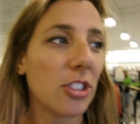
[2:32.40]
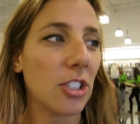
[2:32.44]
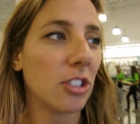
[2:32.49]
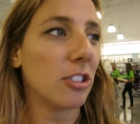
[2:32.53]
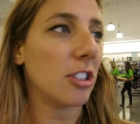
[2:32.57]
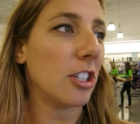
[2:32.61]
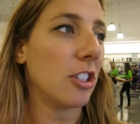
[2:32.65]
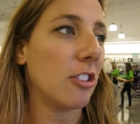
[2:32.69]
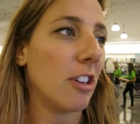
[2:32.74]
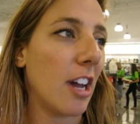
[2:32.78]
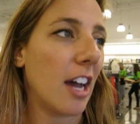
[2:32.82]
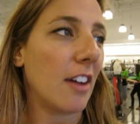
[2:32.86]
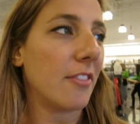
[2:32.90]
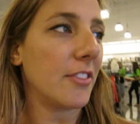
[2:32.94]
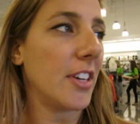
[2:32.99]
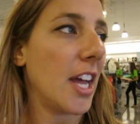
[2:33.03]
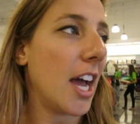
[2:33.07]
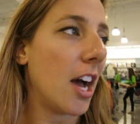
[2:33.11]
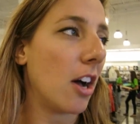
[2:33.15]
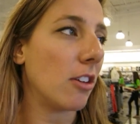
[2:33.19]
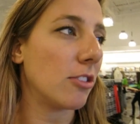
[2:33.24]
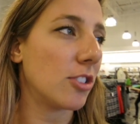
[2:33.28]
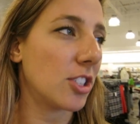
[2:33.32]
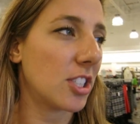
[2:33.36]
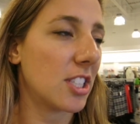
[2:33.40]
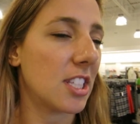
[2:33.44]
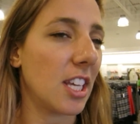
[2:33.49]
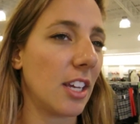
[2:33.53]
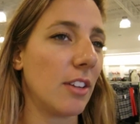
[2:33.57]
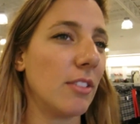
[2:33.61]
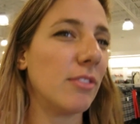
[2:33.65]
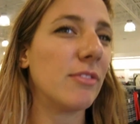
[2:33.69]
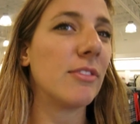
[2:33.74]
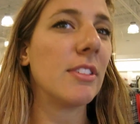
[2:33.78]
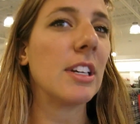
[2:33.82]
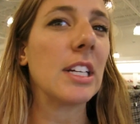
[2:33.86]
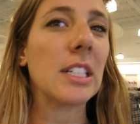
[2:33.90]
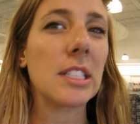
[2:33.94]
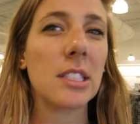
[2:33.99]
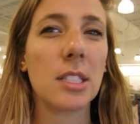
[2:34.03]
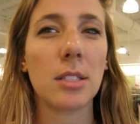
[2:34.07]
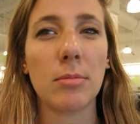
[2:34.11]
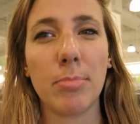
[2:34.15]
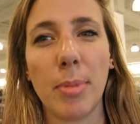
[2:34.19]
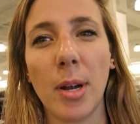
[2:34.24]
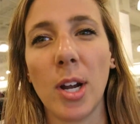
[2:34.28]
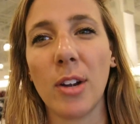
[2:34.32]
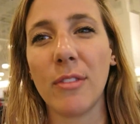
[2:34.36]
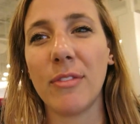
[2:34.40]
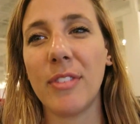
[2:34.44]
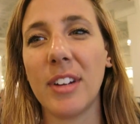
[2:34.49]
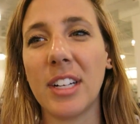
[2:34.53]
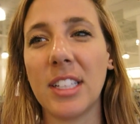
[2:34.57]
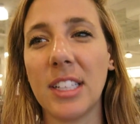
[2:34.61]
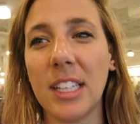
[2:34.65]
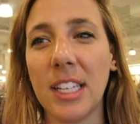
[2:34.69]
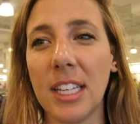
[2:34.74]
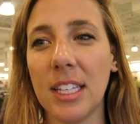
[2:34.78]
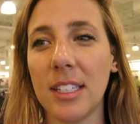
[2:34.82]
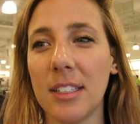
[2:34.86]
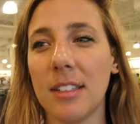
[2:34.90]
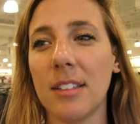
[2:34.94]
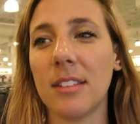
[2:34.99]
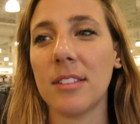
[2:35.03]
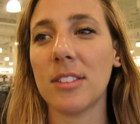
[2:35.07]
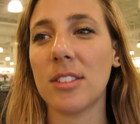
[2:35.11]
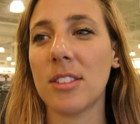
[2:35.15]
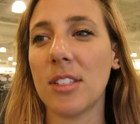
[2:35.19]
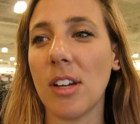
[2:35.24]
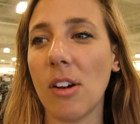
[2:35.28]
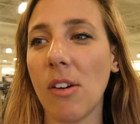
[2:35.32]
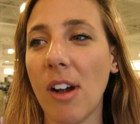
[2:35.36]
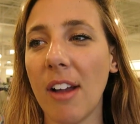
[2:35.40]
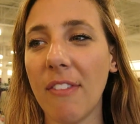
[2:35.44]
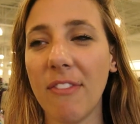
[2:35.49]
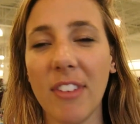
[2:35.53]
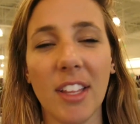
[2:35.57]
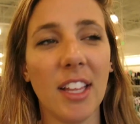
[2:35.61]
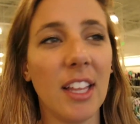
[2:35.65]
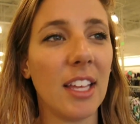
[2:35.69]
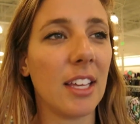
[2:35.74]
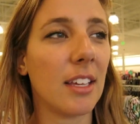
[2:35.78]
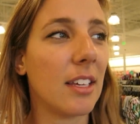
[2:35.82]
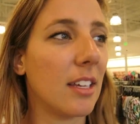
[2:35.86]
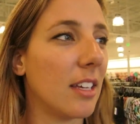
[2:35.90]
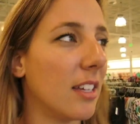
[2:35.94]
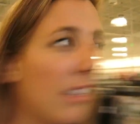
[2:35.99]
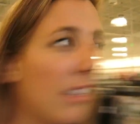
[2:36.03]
suit that you have now just like fits perfectly. So I feel like,